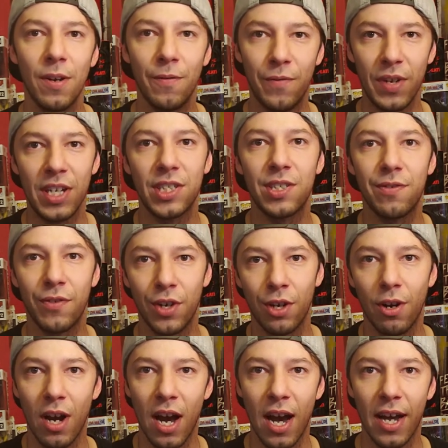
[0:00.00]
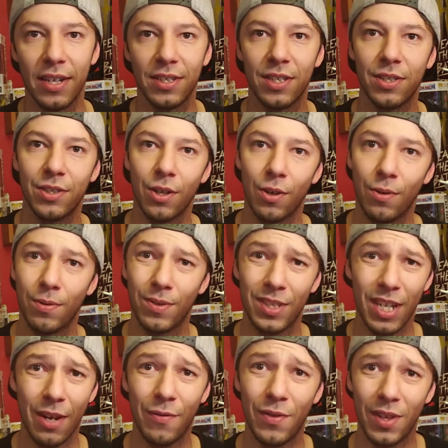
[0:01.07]
feast for your eyes so
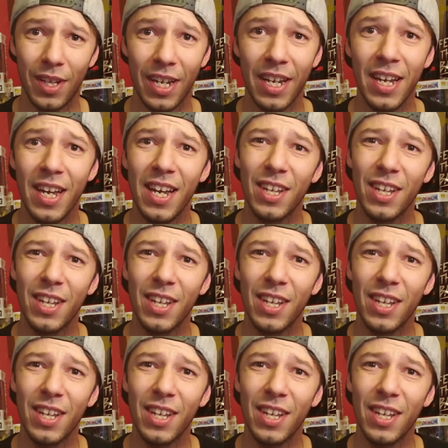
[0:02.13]
definitely